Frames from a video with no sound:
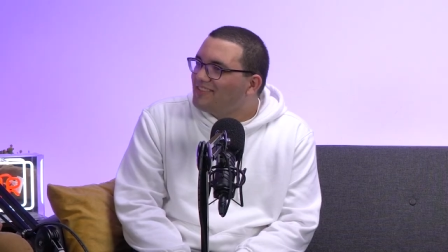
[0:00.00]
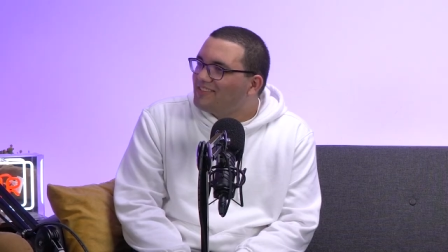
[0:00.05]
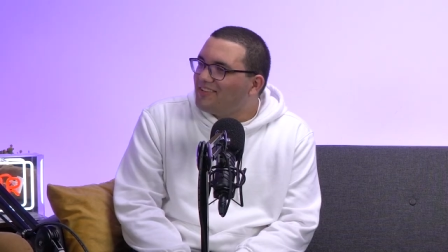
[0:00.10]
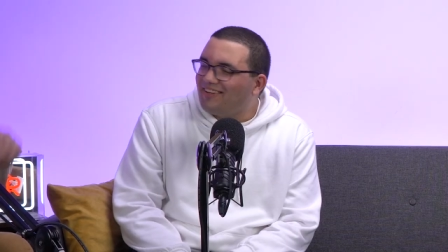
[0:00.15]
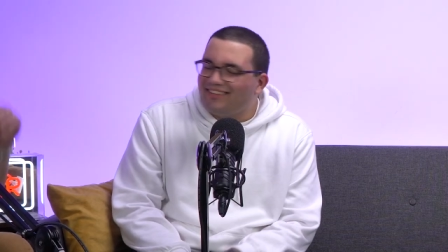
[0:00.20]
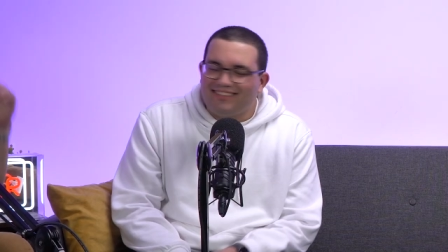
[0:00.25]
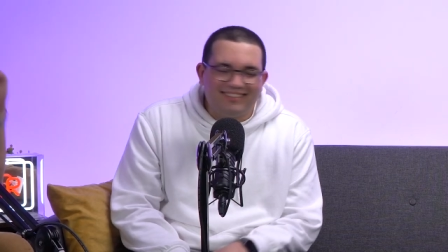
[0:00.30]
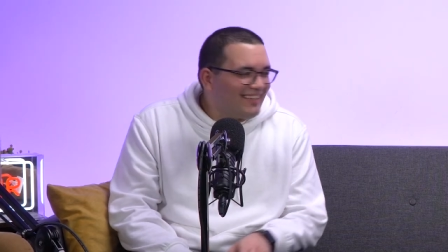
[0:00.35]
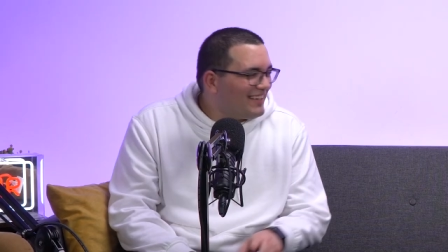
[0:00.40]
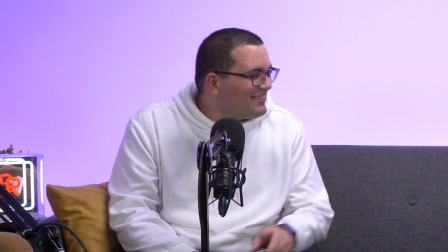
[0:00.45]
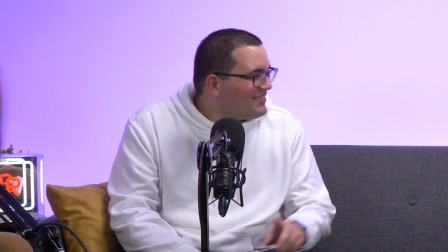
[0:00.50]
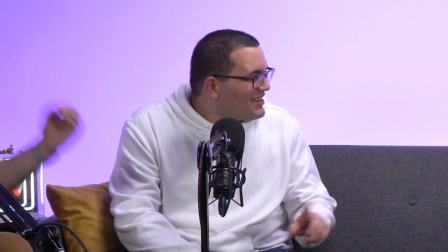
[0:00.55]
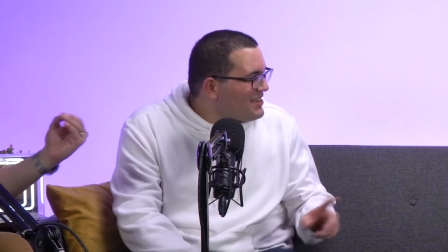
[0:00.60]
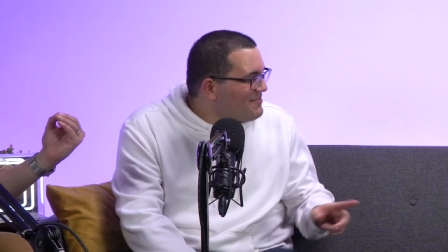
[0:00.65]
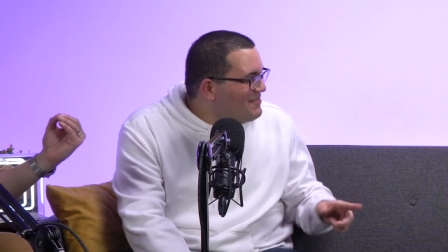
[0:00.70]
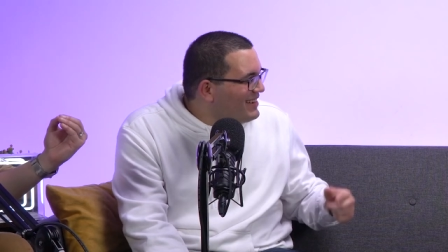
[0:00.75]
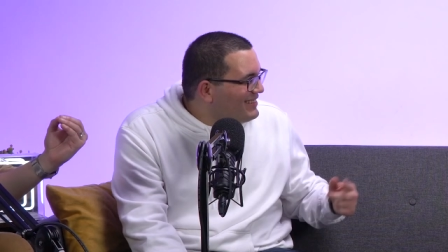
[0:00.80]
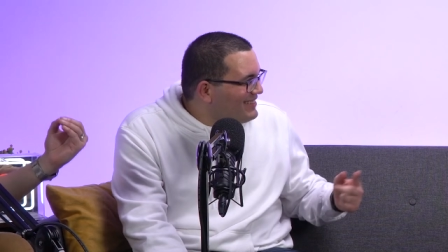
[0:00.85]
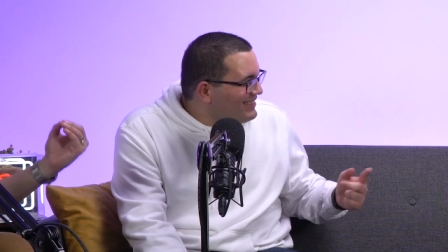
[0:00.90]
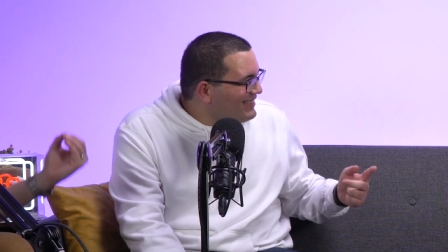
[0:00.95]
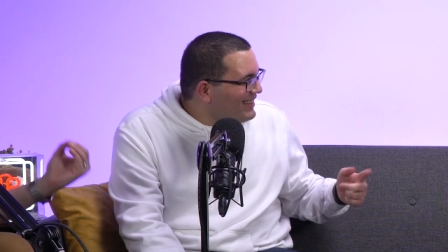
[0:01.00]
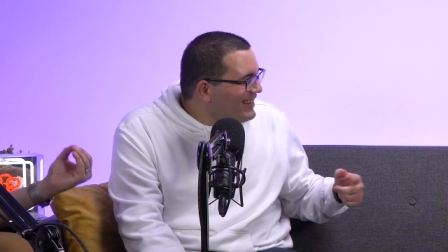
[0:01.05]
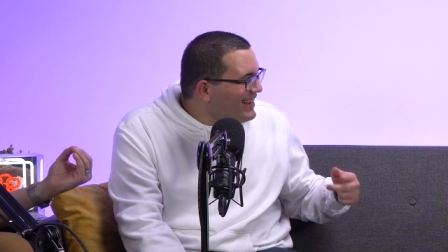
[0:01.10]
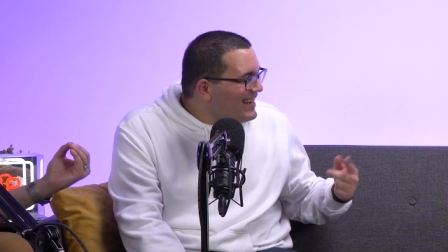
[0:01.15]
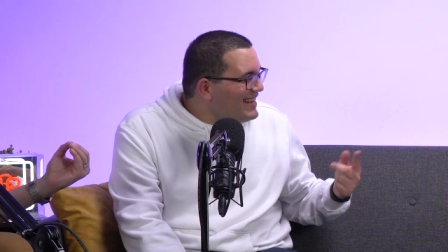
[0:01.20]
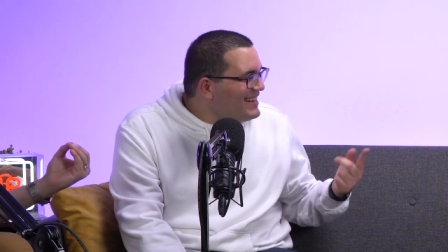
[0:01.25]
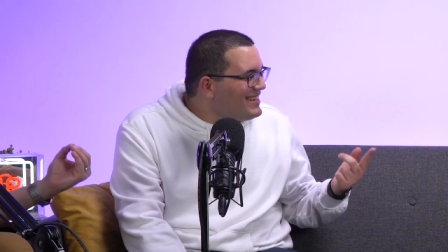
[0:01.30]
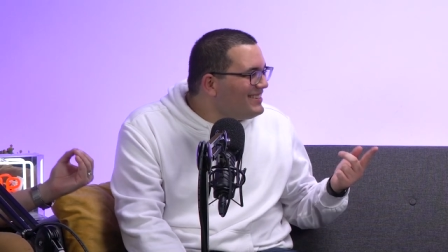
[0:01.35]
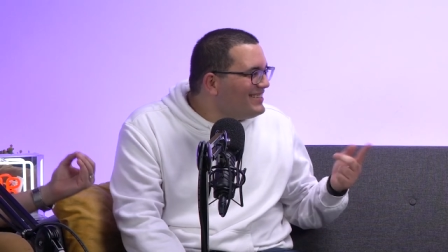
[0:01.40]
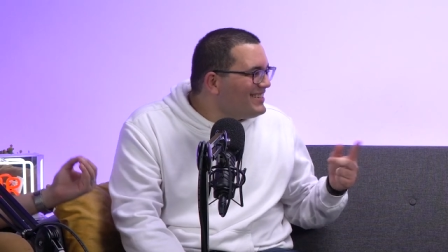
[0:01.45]
this right, is Scotland.
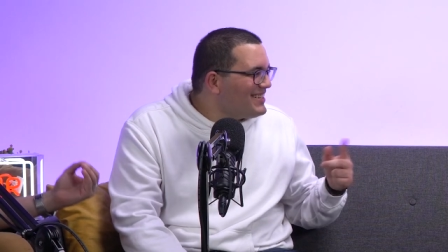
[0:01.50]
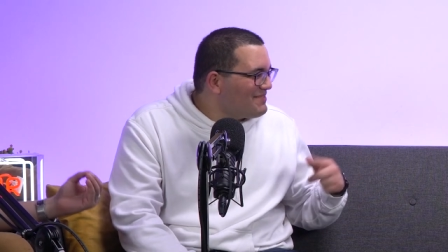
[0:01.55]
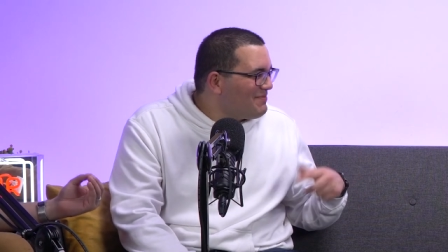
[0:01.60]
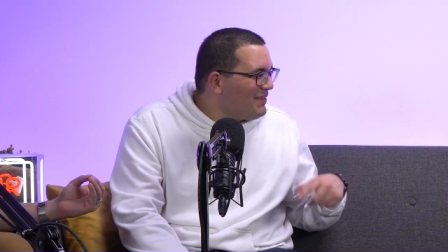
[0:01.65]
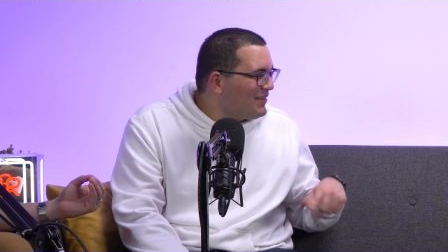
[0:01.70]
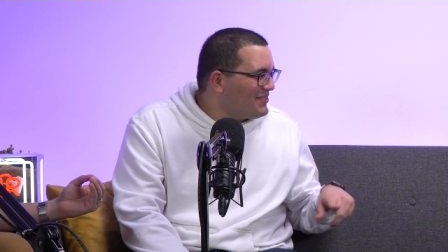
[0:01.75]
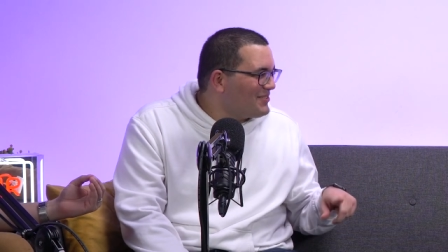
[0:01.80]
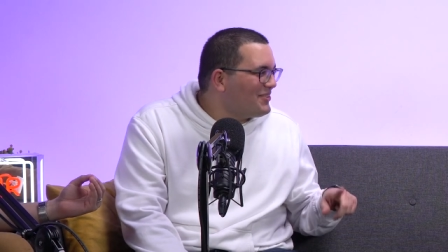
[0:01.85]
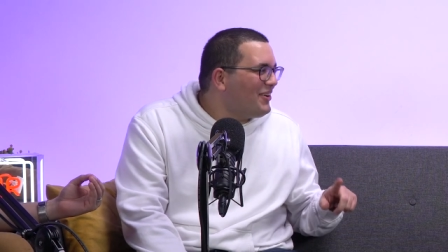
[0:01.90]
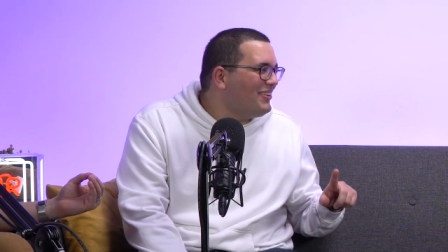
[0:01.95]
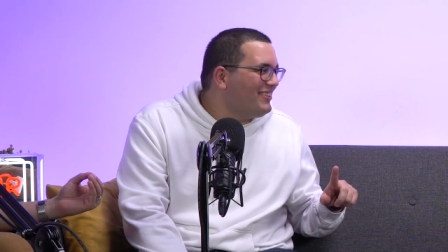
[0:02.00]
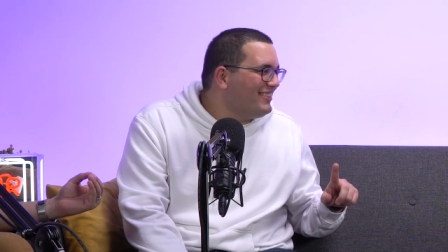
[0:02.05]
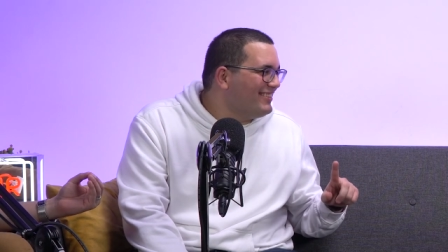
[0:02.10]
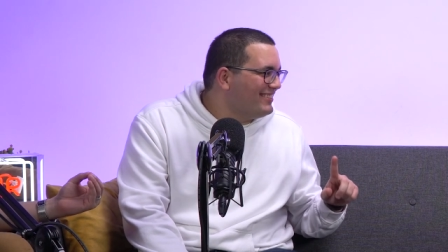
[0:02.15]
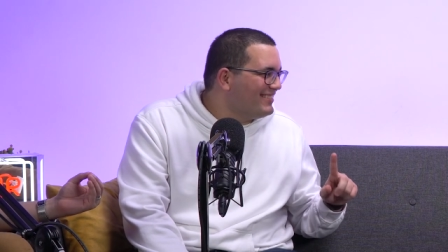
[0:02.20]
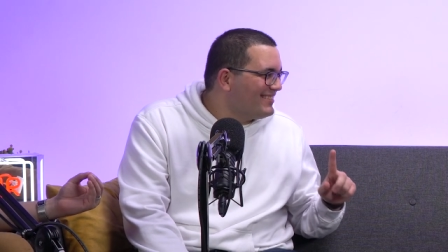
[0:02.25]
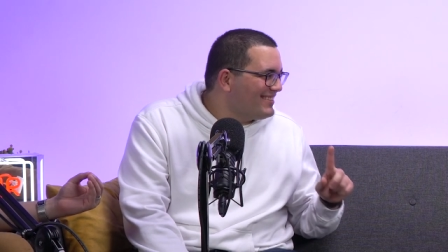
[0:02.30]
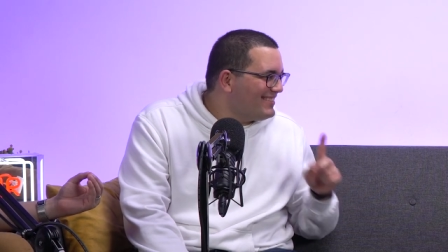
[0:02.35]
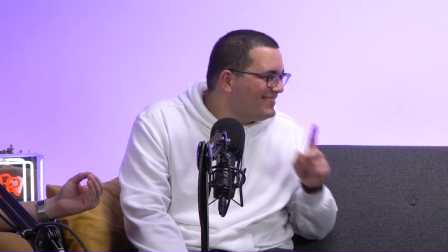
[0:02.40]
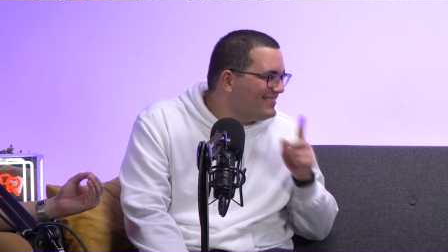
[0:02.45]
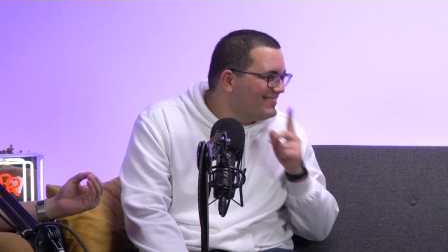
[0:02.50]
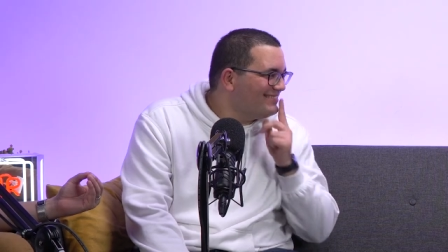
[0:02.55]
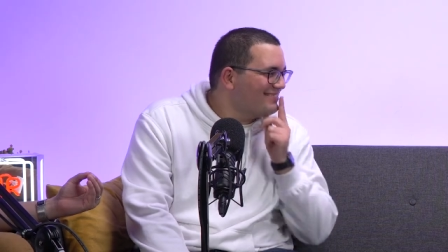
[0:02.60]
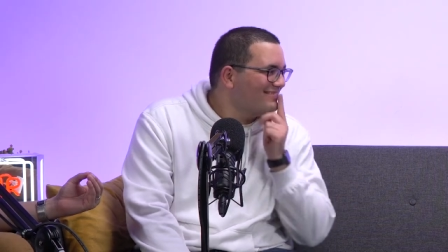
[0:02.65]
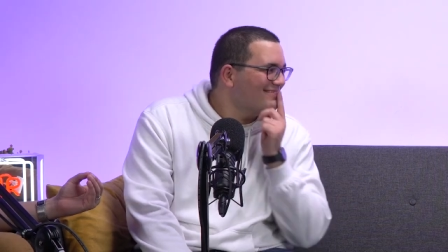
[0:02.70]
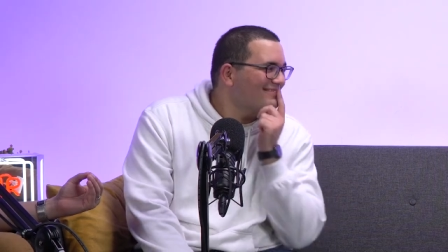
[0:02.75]
England sorry, is part of Scotland. Part,